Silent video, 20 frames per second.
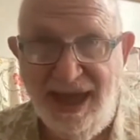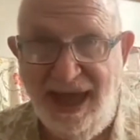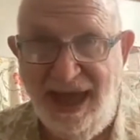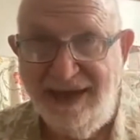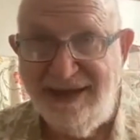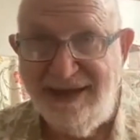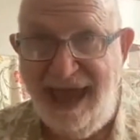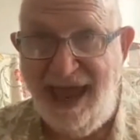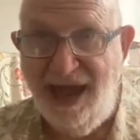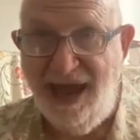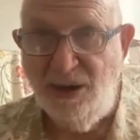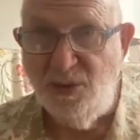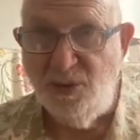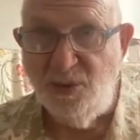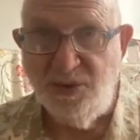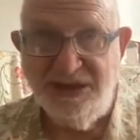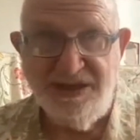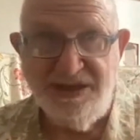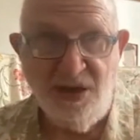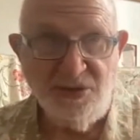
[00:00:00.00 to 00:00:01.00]
And now
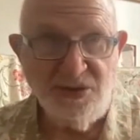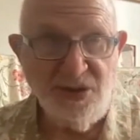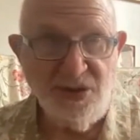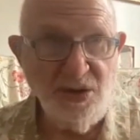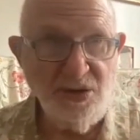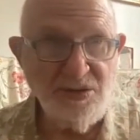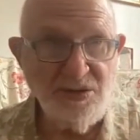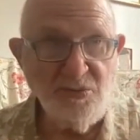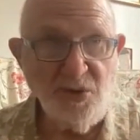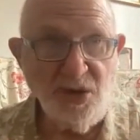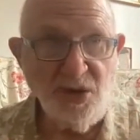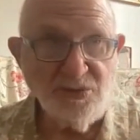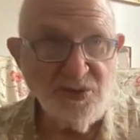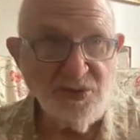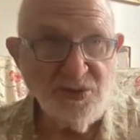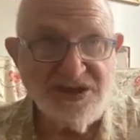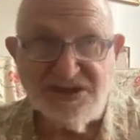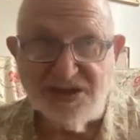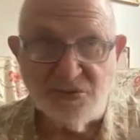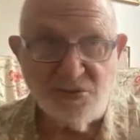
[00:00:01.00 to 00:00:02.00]
we don't know. One
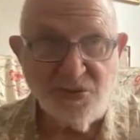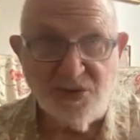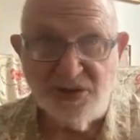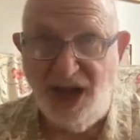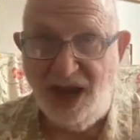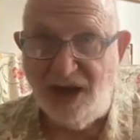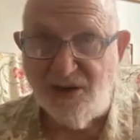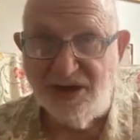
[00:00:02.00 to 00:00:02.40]
reason we're not